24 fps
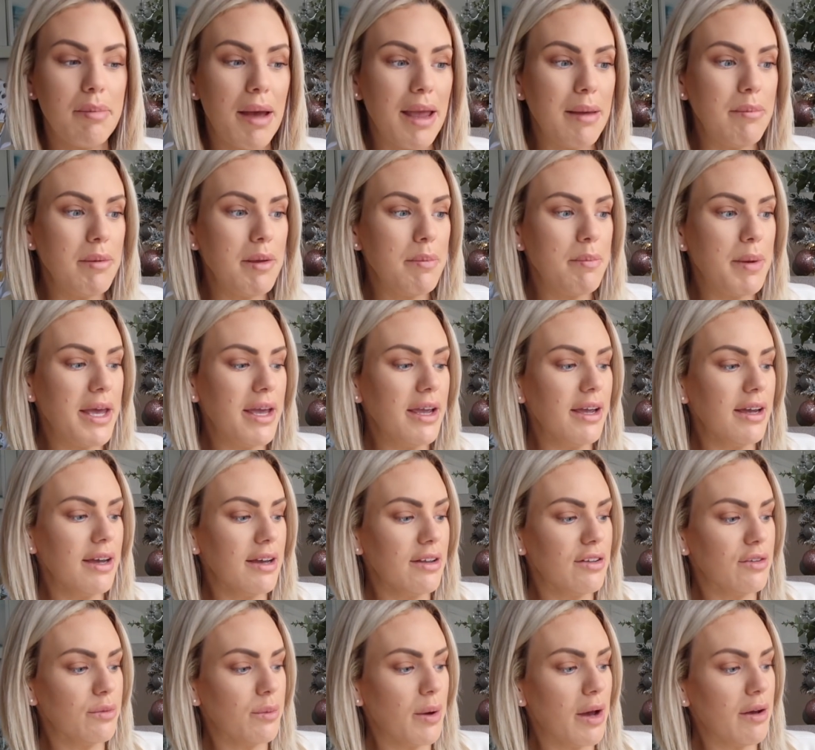baby
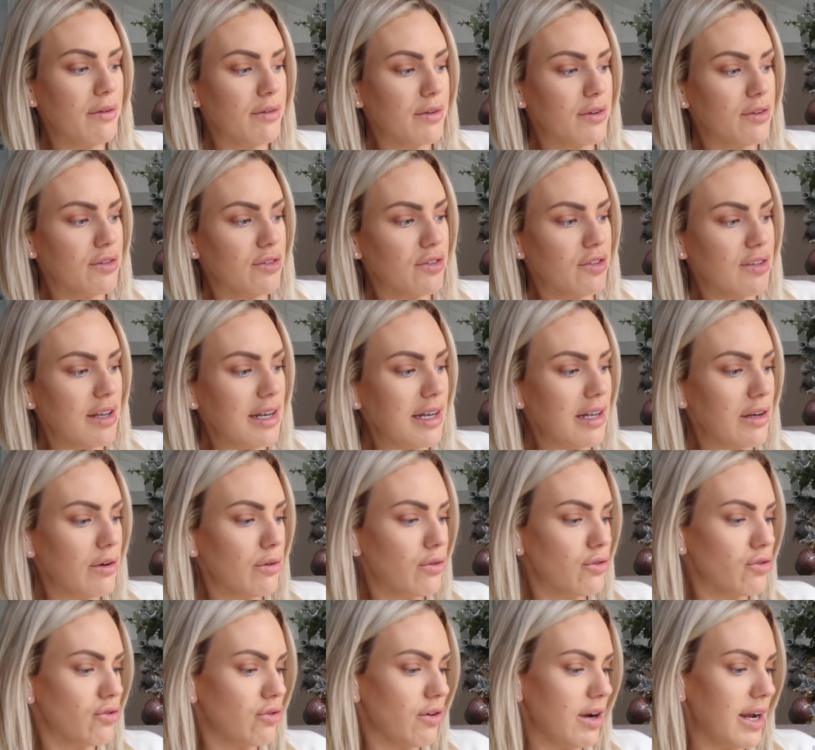pink as well, so it's just a
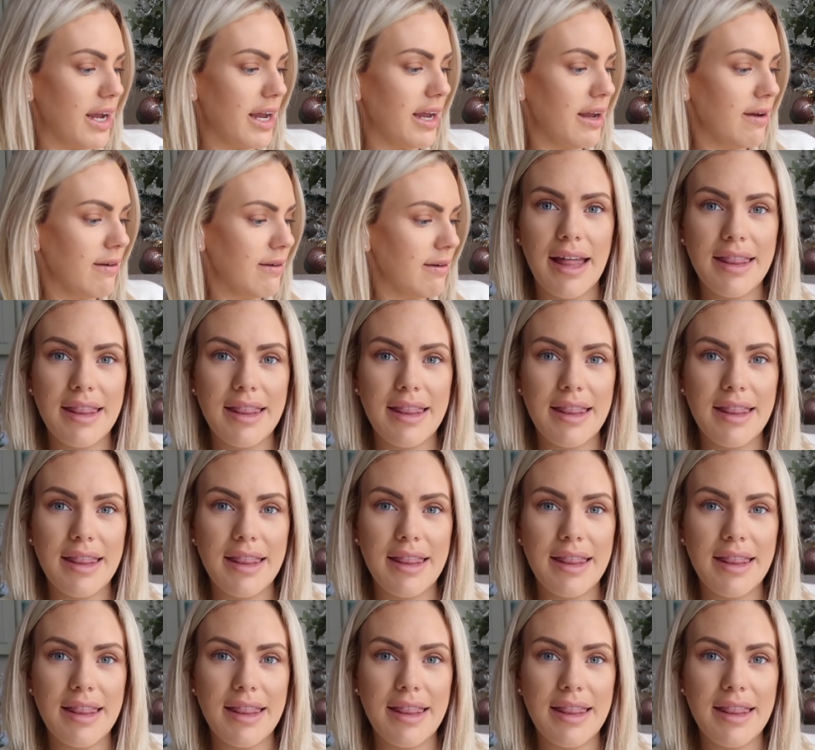little tree.